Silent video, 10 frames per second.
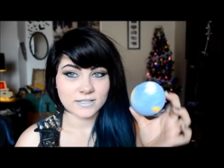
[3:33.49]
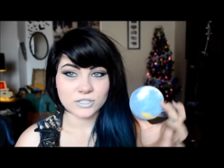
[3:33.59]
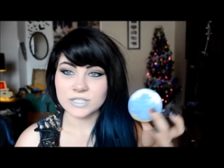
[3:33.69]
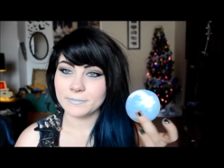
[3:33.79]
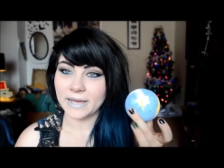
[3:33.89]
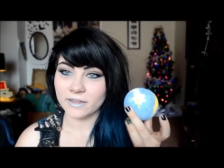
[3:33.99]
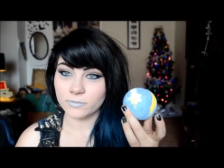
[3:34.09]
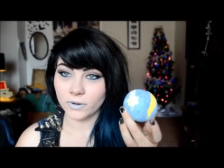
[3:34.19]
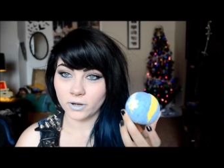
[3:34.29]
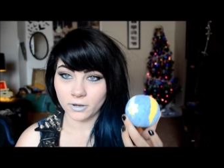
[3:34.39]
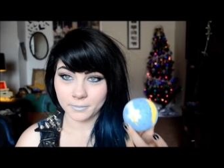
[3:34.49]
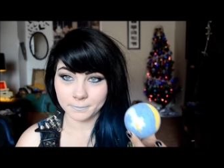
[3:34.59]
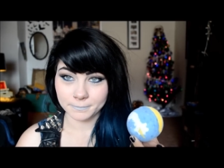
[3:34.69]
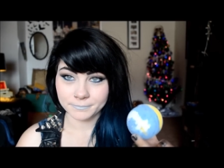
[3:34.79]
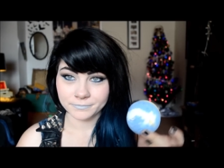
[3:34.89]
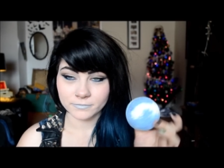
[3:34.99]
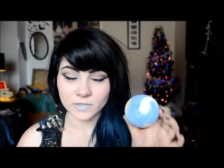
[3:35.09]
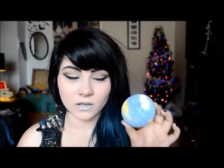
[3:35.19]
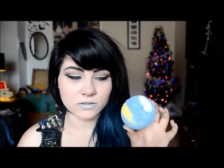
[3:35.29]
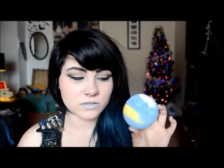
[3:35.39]
Just a bath bomb.
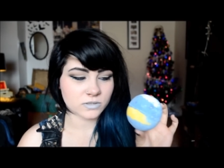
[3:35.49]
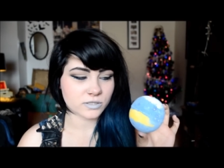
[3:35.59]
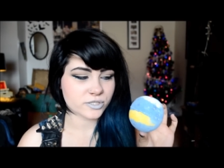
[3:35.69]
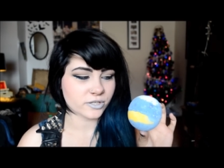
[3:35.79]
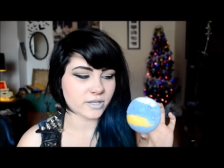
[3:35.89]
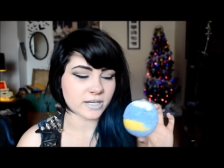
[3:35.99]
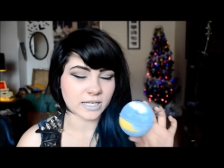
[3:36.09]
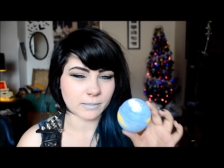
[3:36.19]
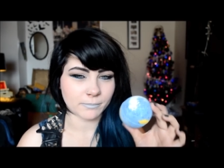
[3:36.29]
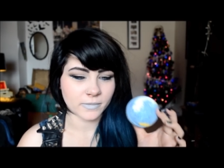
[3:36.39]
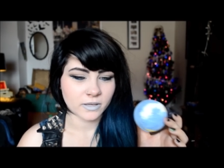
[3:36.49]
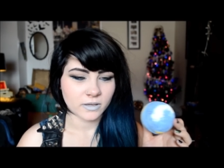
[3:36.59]
Also not sure the name.